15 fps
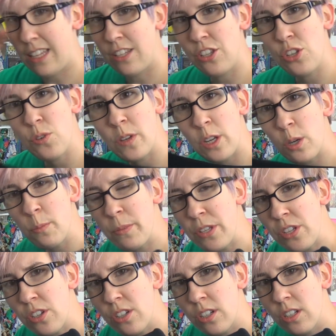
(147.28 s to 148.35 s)
And you can
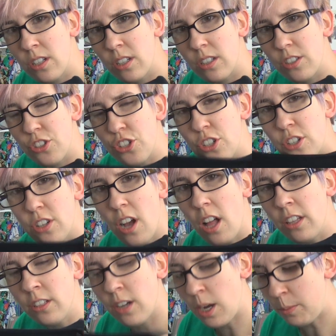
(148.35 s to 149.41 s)
open your shirt
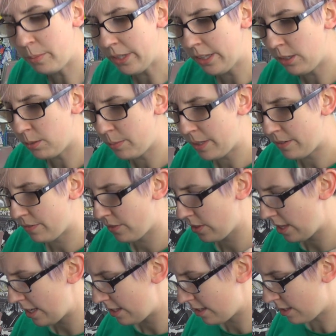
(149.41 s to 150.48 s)
collar up a little bit for
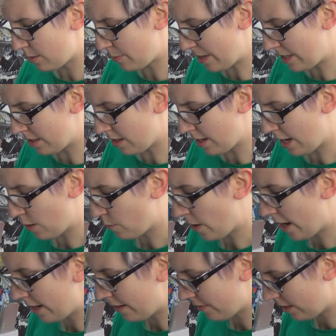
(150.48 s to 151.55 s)
this. It depends on how
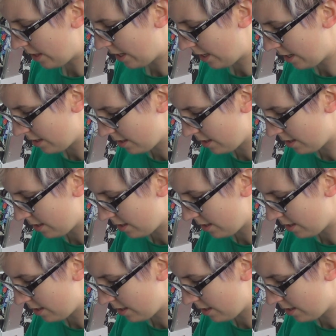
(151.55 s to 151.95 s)
wide everything